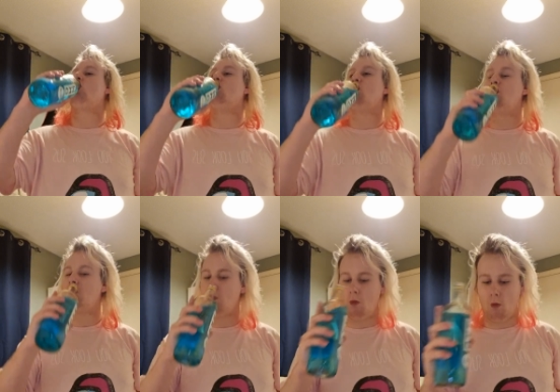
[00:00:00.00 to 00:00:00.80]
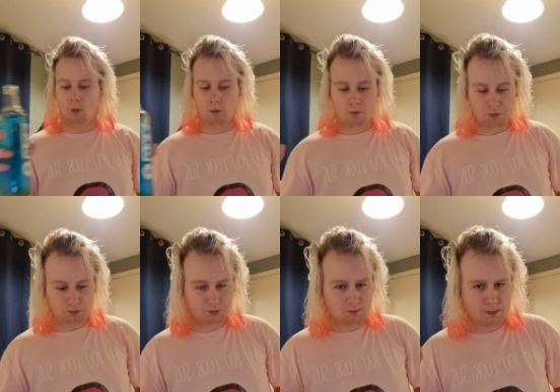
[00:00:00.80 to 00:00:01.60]
Mmm.
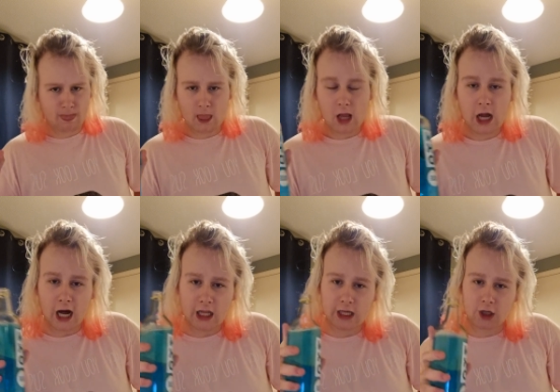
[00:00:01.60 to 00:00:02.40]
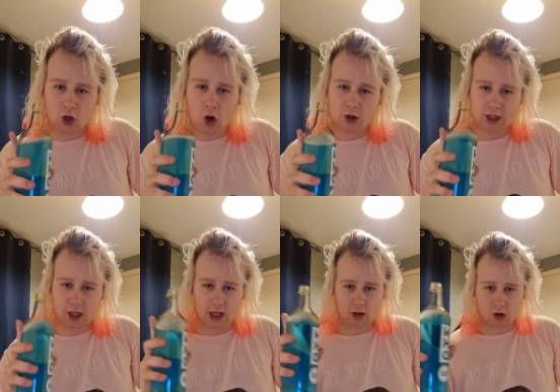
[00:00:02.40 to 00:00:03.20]
I like
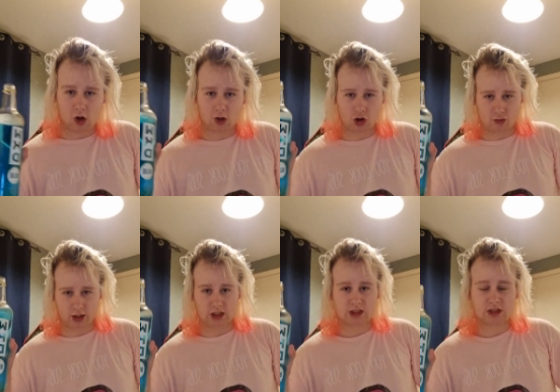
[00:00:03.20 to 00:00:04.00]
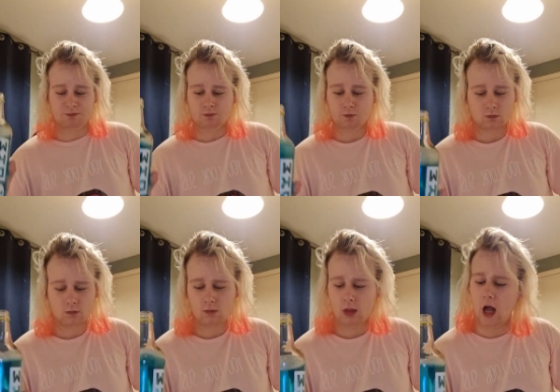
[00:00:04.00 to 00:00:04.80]
cocktail alcoholic drinks.
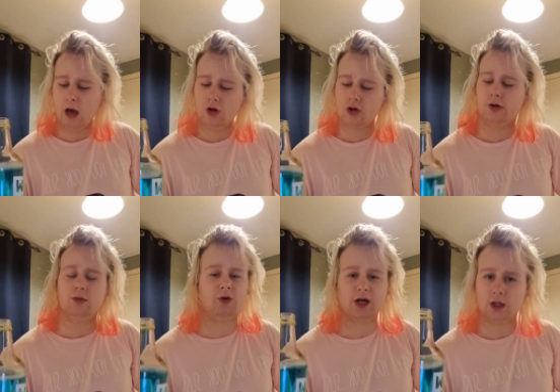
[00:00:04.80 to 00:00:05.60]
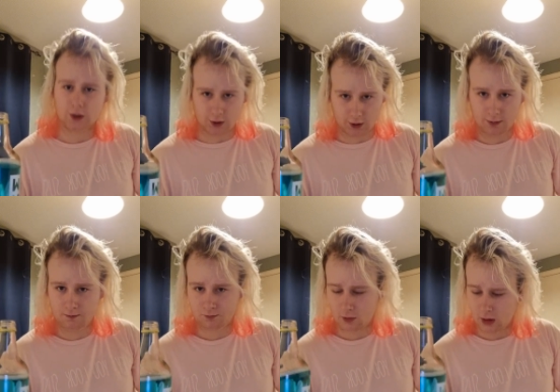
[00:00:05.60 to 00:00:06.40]
I don't drink them regularly.
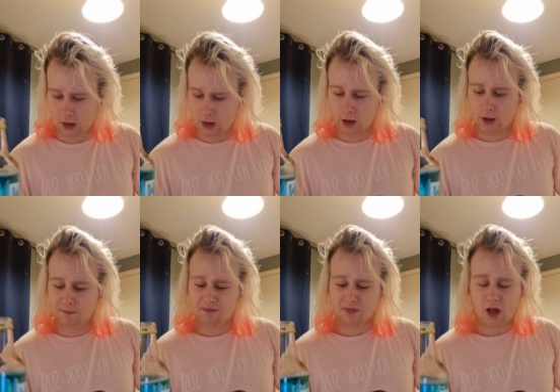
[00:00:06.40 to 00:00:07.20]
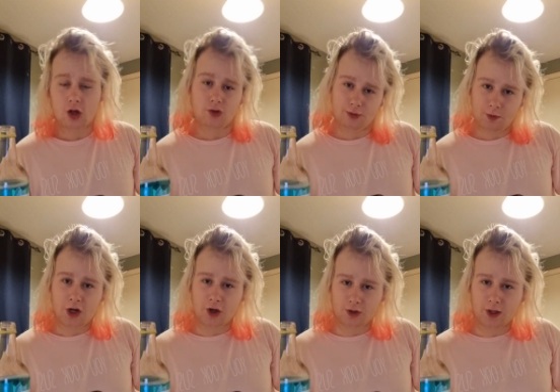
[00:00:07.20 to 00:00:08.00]
I drink them
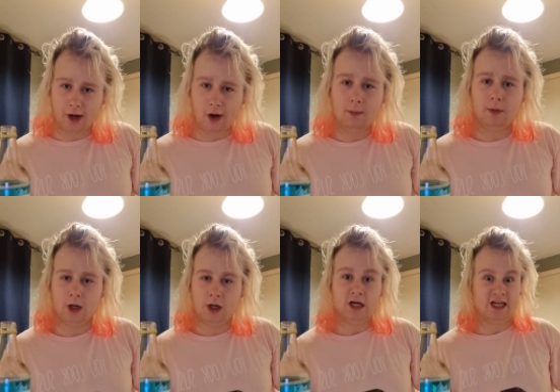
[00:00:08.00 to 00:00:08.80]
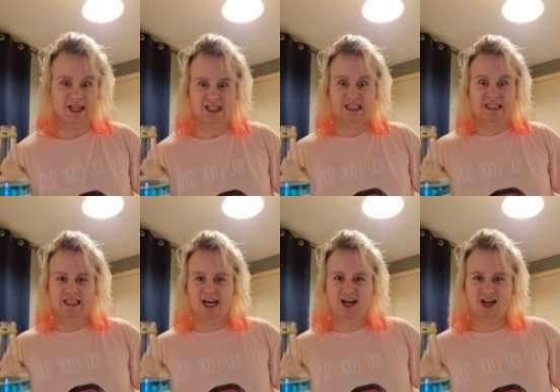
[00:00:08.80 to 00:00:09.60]
here and there, but
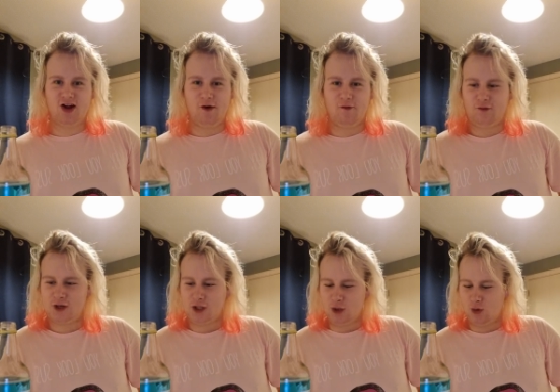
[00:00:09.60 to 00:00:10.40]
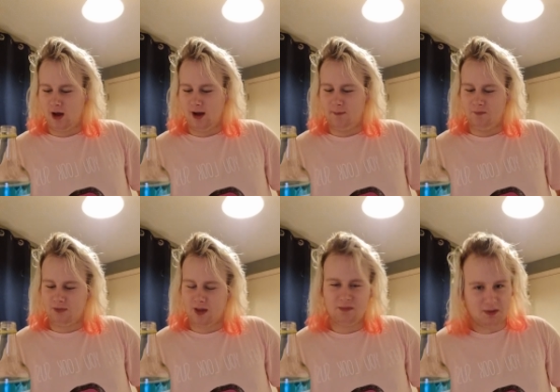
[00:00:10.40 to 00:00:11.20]
enough to um,
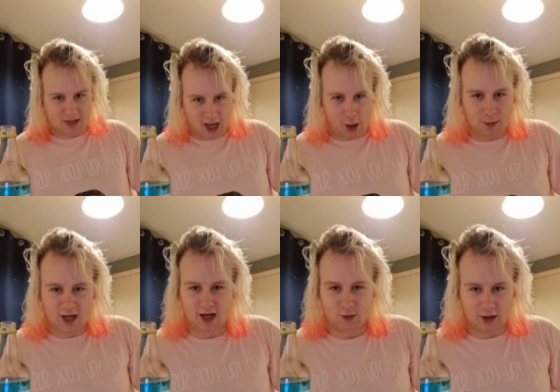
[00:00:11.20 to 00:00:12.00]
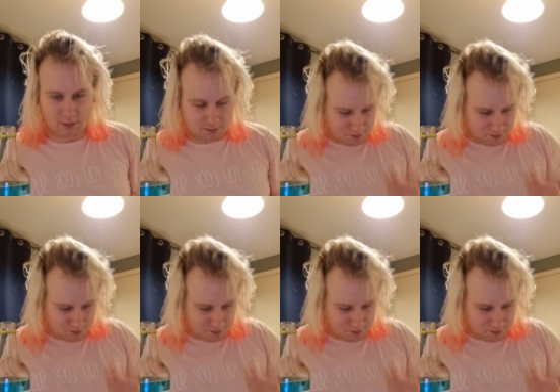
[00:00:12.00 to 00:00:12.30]
make me happy anyway.